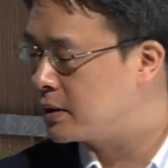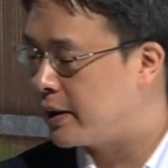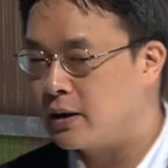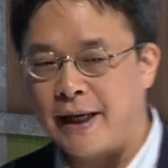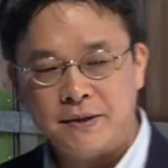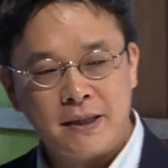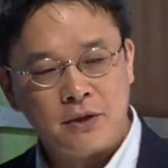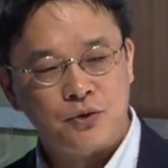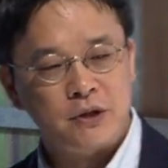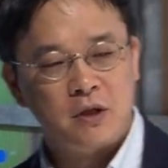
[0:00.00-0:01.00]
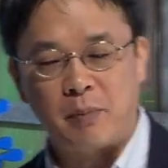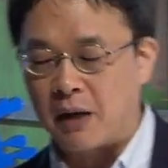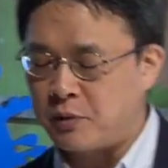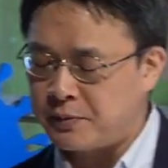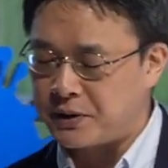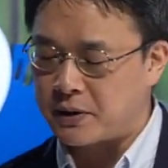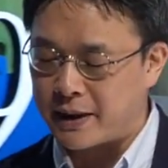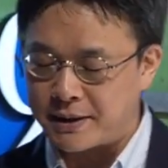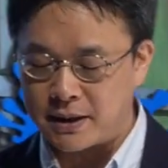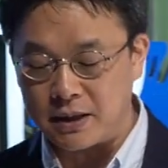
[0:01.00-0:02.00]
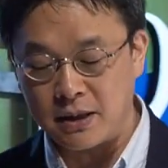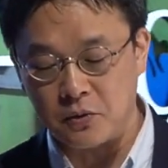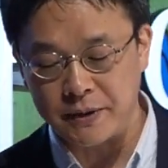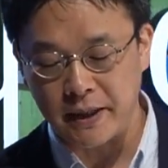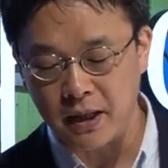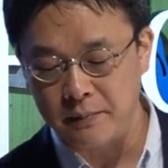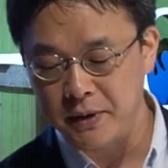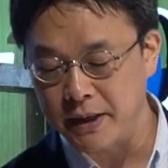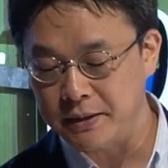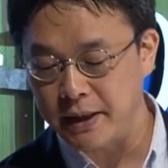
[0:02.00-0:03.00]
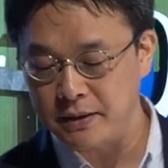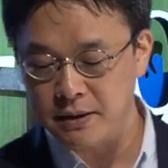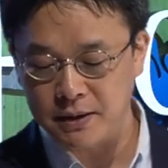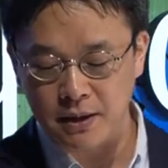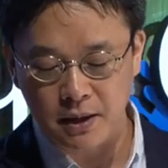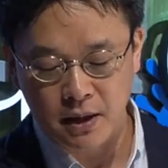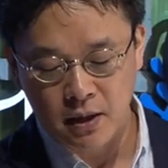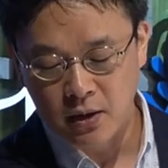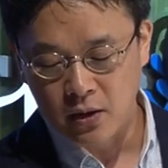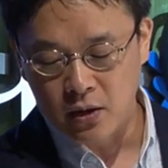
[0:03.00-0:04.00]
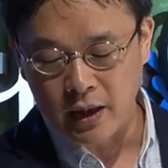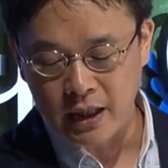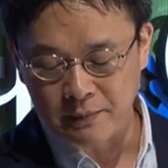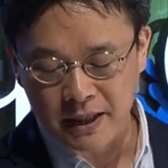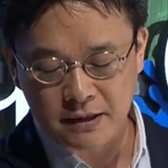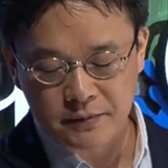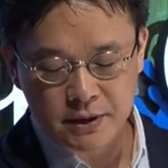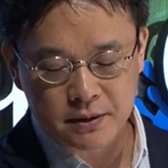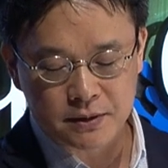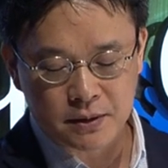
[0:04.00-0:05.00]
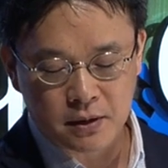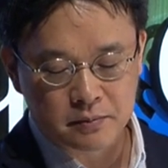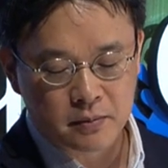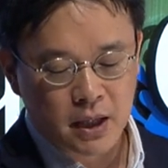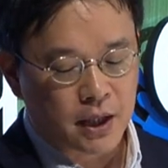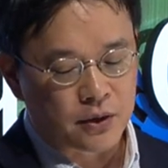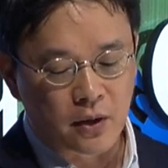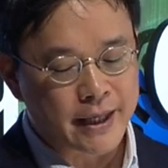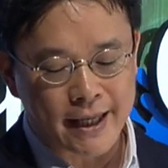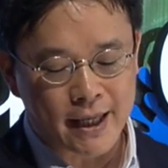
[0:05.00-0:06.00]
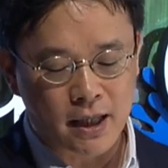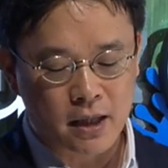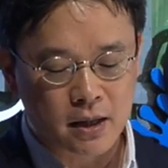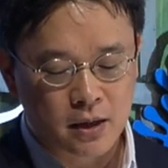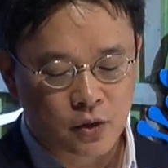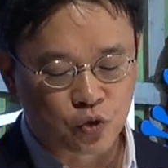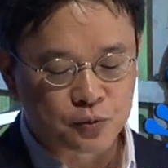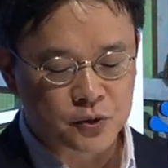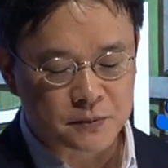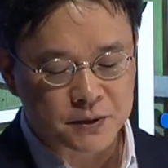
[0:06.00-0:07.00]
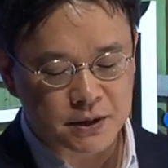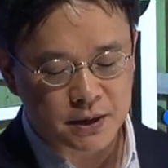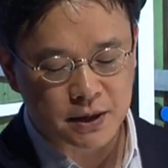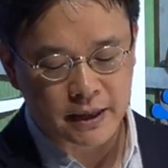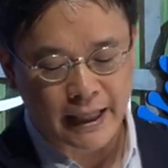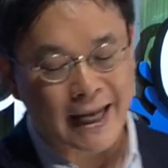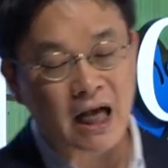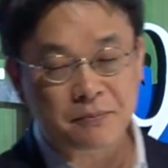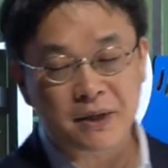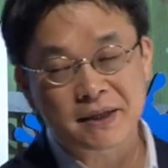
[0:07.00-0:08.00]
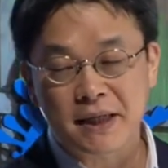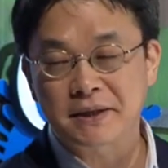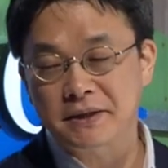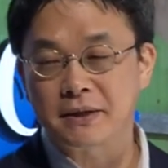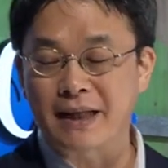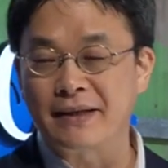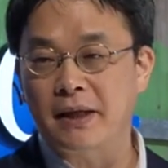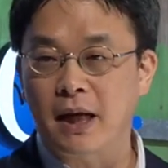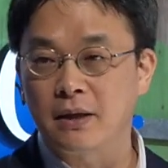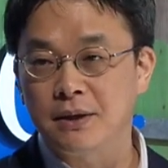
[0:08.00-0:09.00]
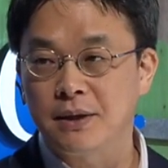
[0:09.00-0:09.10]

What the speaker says: But other than the supporters of the Justice Party, all the voters responded that social order comes before individuals' freedom.